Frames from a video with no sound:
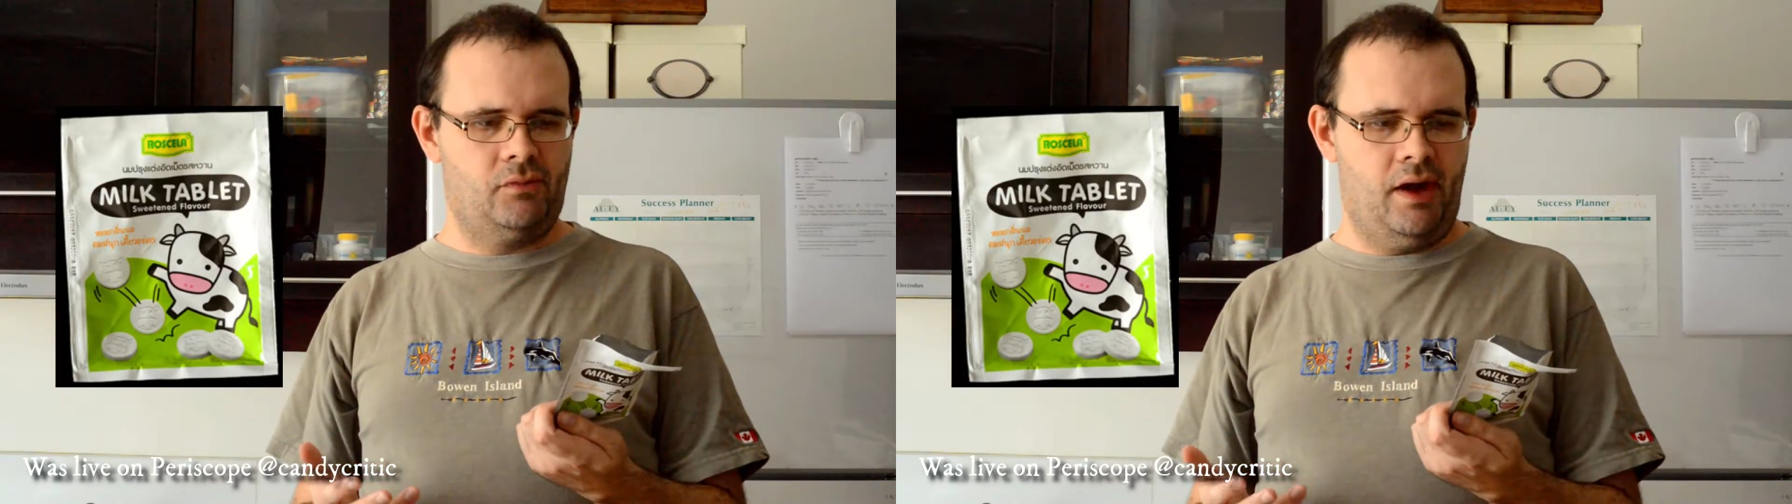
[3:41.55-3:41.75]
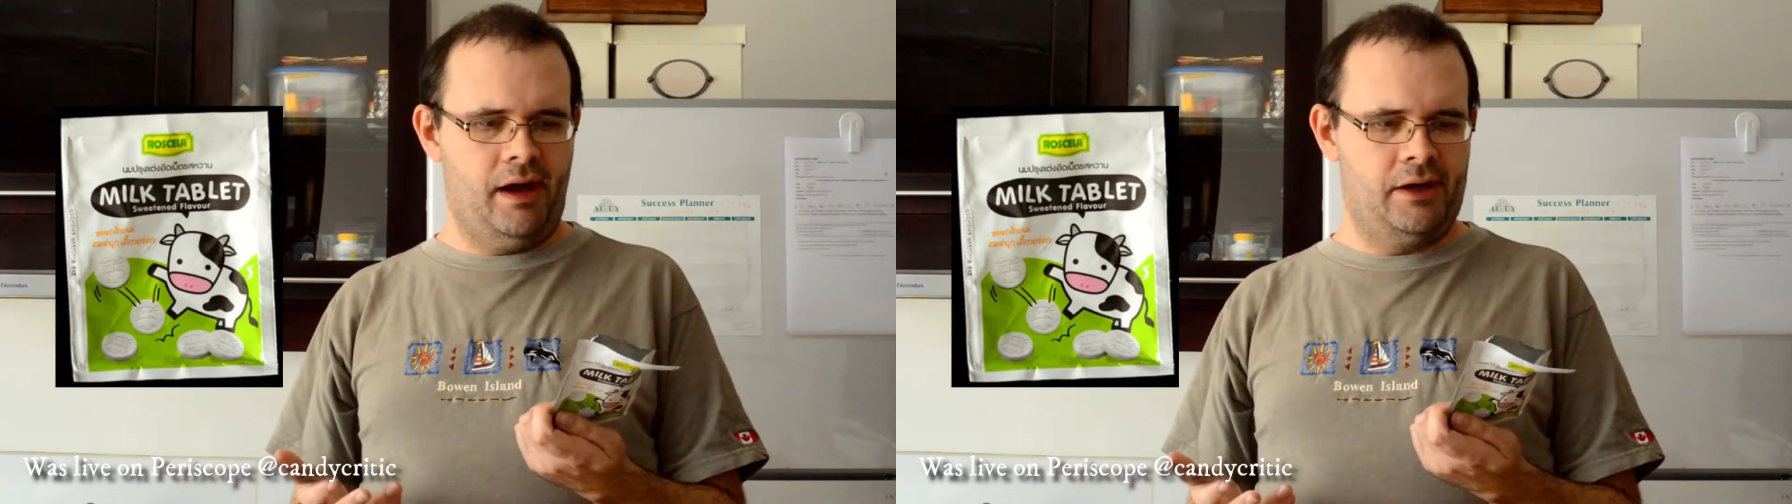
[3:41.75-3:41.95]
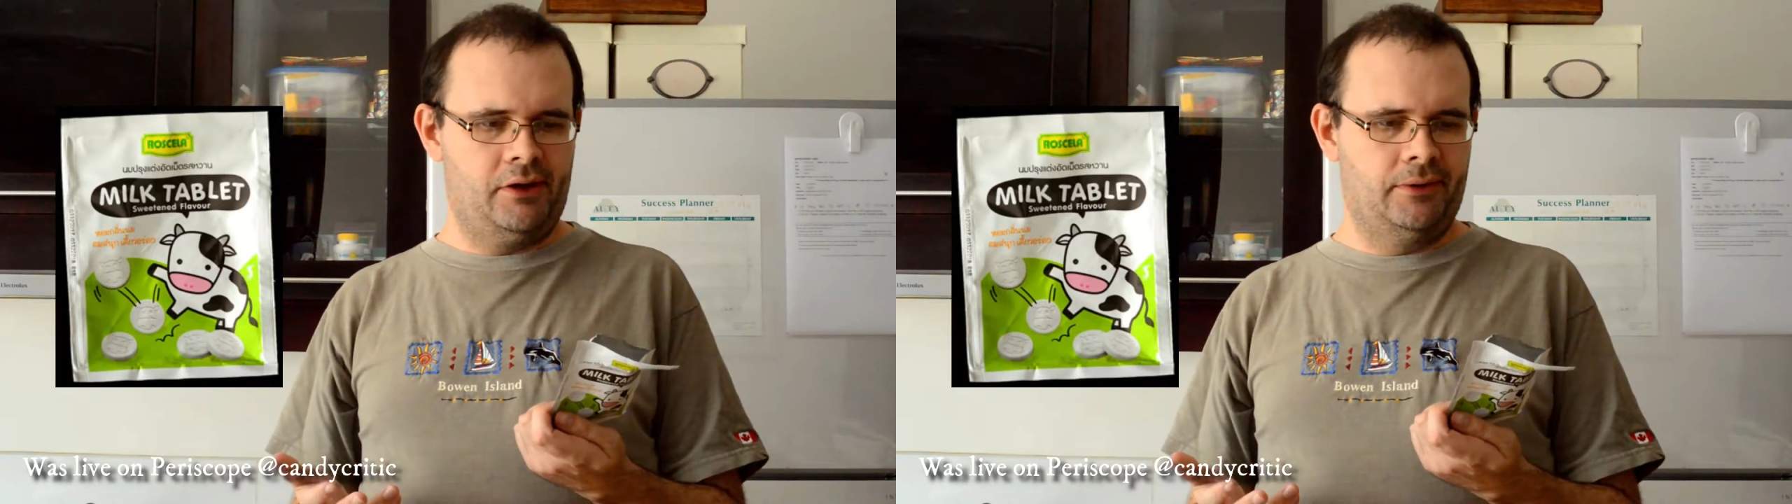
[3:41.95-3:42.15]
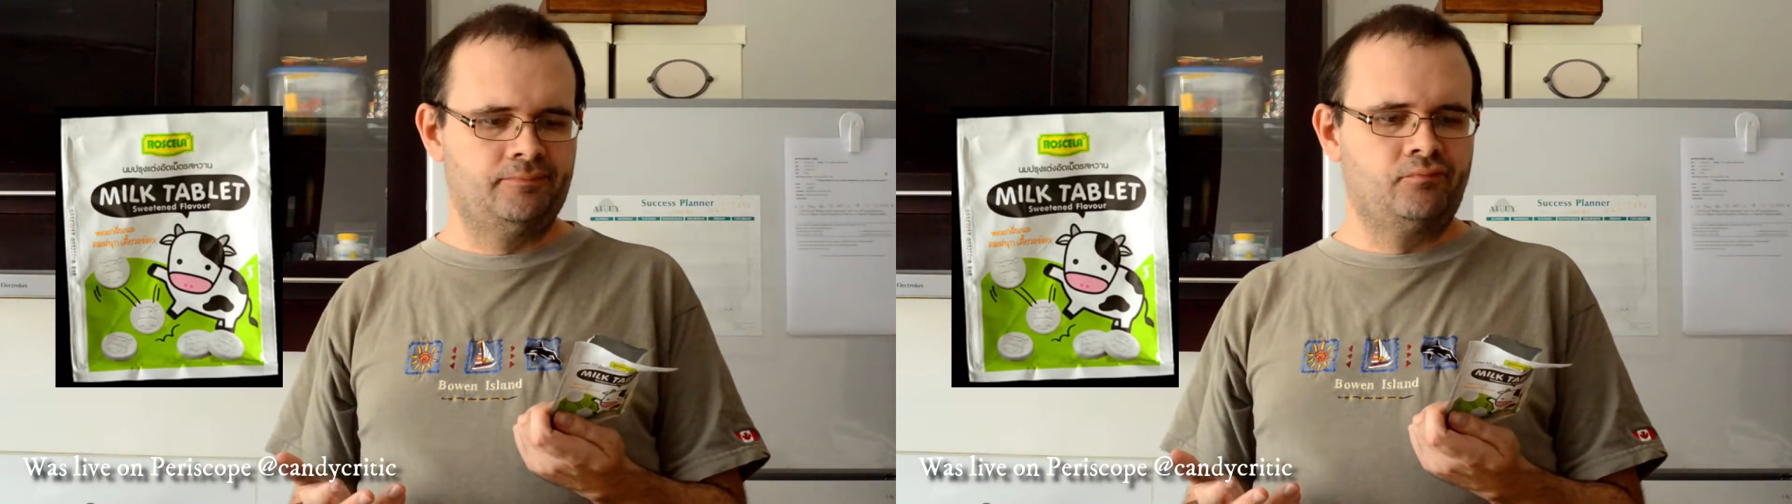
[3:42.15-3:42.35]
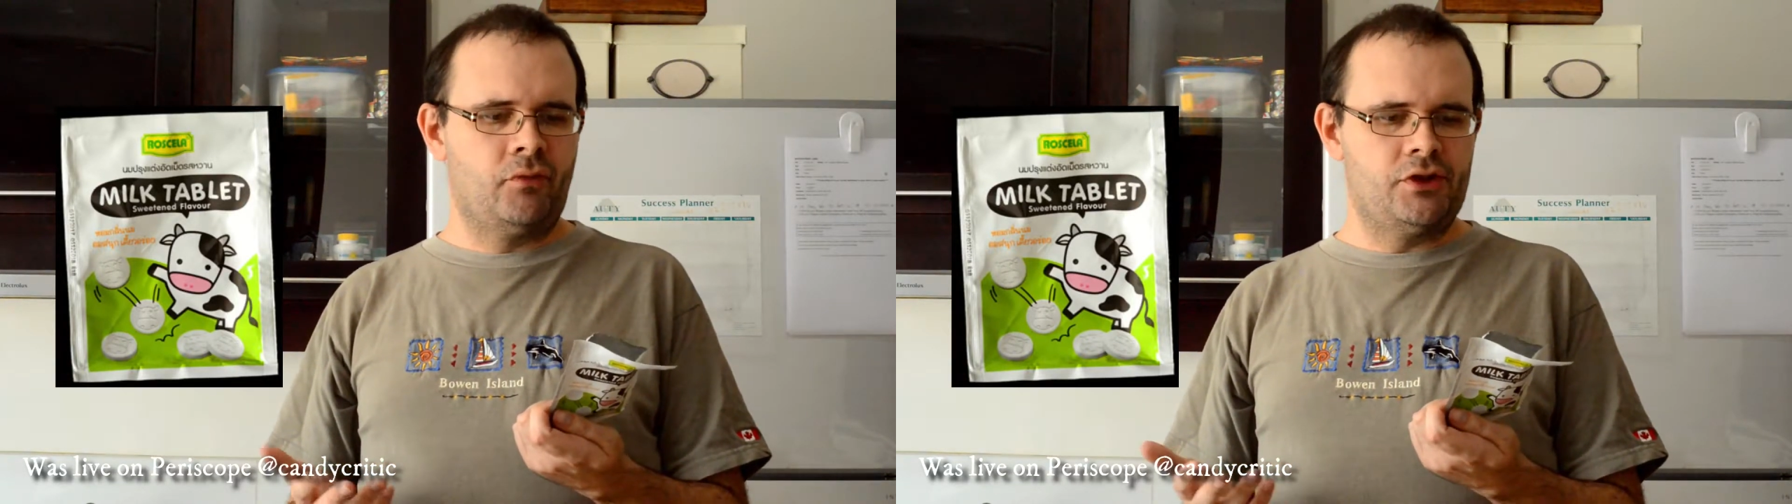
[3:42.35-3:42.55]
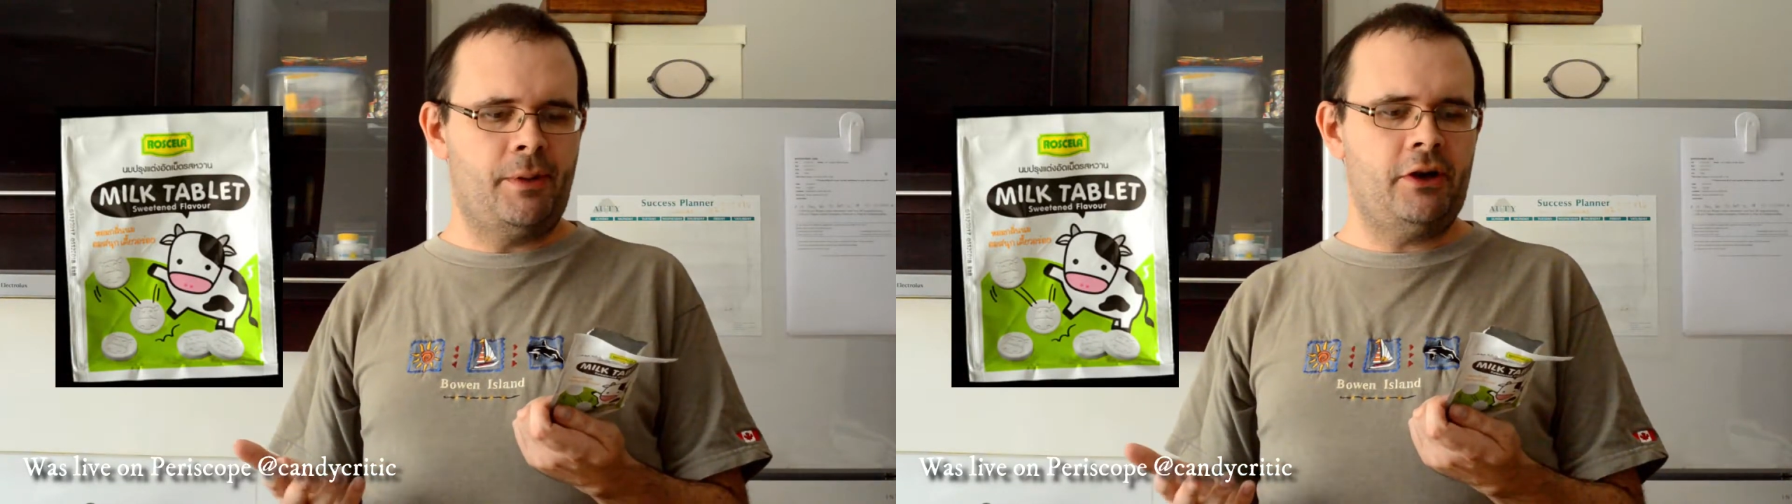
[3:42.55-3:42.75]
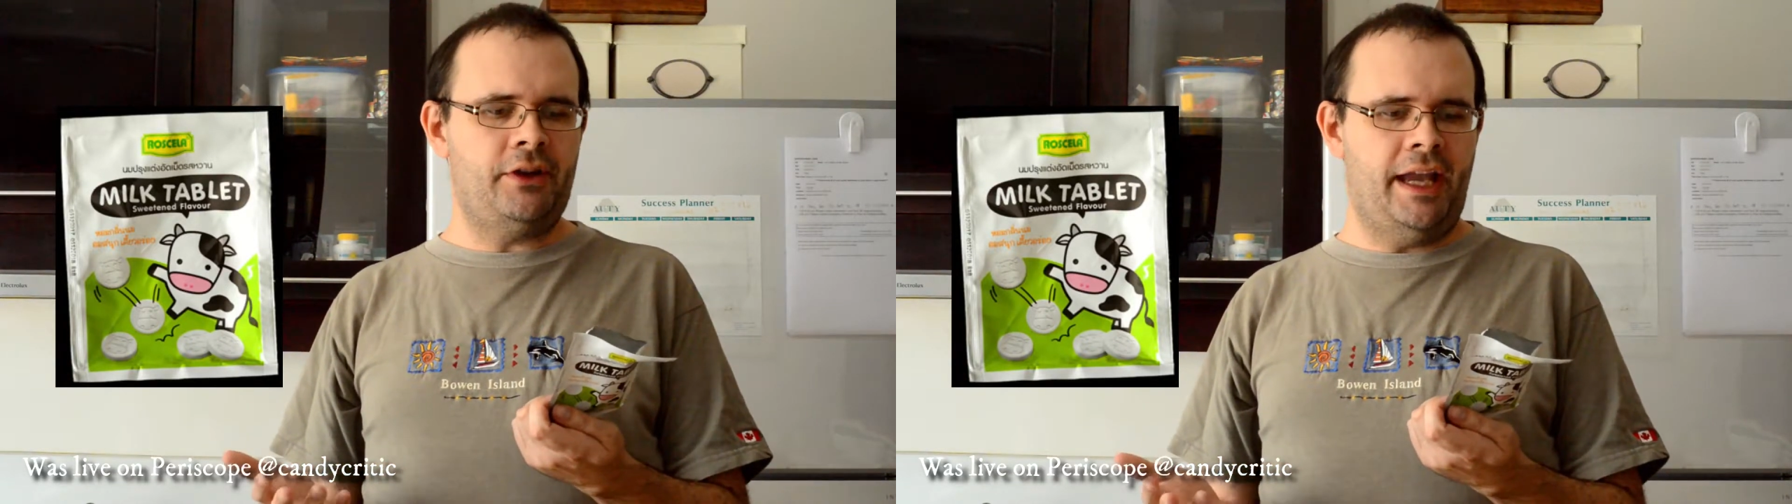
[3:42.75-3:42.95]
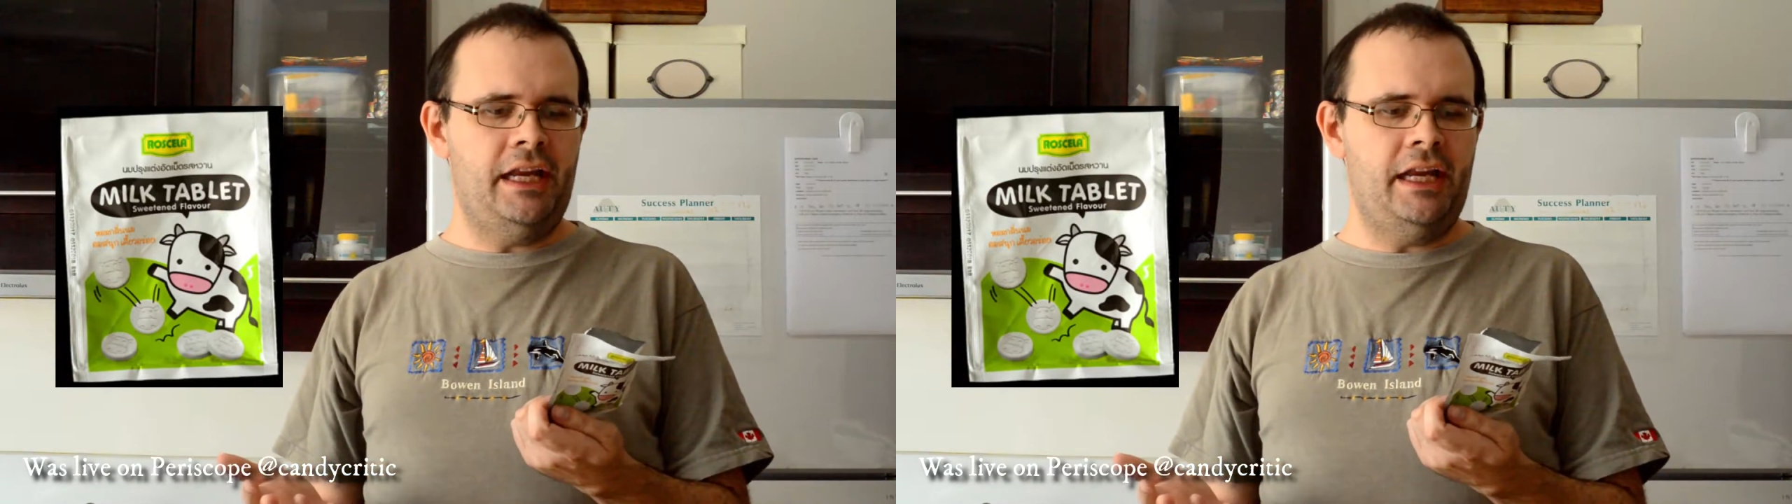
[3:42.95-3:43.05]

don't know. There's apparently